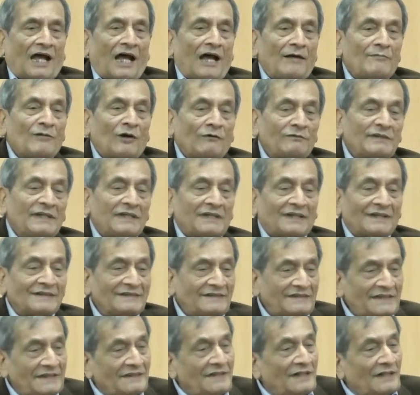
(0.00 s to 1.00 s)
I am of the
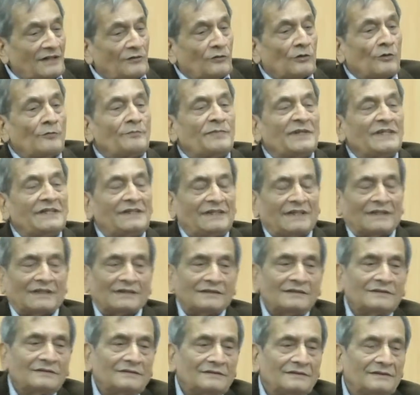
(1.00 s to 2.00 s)
considered
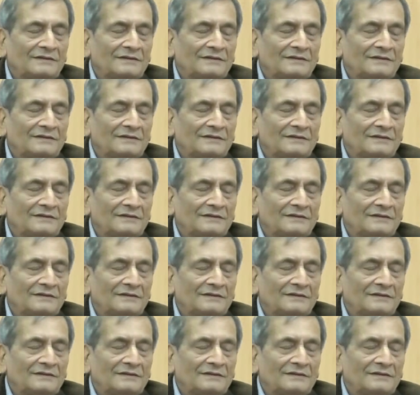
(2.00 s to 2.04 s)
opinion